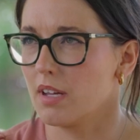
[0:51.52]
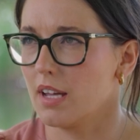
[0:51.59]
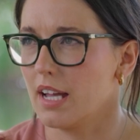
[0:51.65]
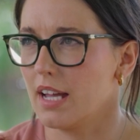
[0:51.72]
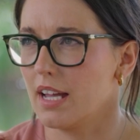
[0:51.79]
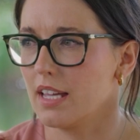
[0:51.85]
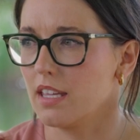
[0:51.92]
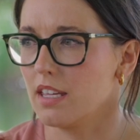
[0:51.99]

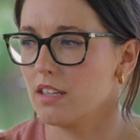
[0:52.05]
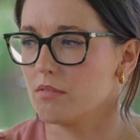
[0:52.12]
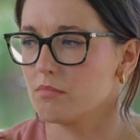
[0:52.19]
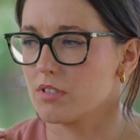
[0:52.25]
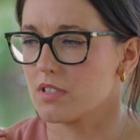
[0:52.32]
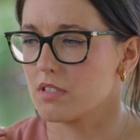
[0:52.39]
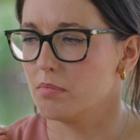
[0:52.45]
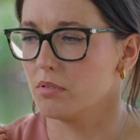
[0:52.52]
I
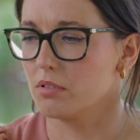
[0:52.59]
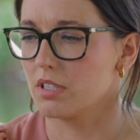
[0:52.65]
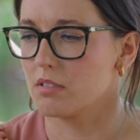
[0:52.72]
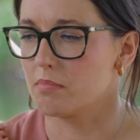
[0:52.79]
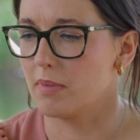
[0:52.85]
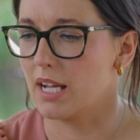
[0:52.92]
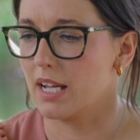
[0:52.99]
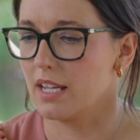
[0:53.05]
was
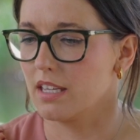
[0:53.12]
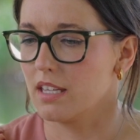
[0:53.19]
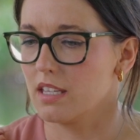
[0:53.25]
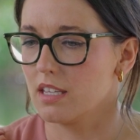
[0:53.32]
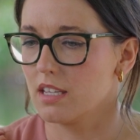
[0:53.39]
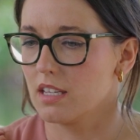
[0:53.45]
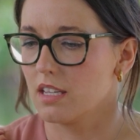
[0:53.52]
supported by